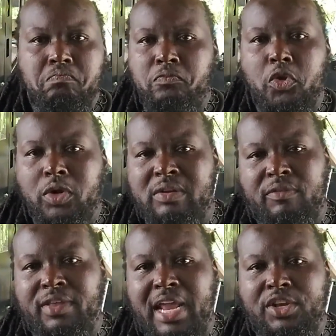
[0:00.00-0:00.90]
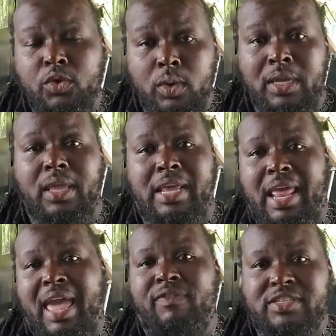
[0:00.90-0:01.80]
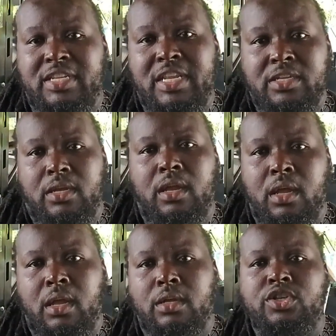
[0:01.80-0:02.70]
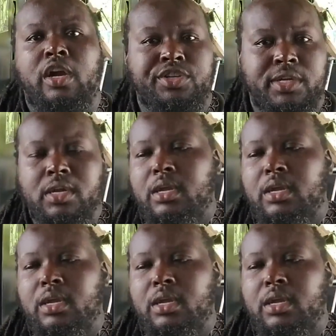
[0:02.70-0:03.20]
do whatever I feel like doing, and have it sitting charging.